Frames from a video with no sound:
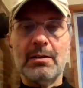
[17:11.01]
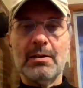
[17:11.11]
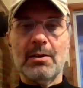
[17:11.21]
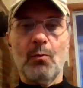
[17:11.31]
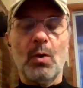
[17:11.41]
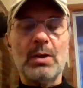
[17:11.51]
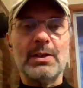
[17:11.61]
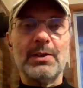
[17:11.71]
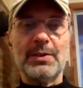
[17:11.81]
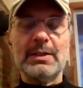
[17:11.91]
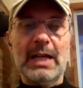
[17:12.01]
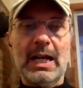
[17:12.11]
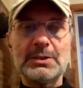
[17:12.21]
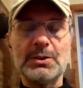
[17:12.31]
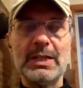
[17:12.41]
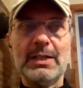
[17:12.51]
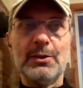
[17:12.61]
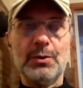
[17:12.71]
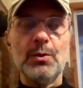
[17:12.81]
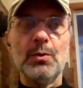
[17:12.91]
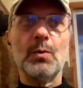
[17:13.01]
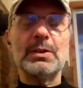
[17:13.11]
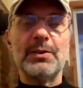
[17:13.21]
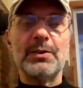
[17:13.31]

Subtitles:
what does it actually do? What does it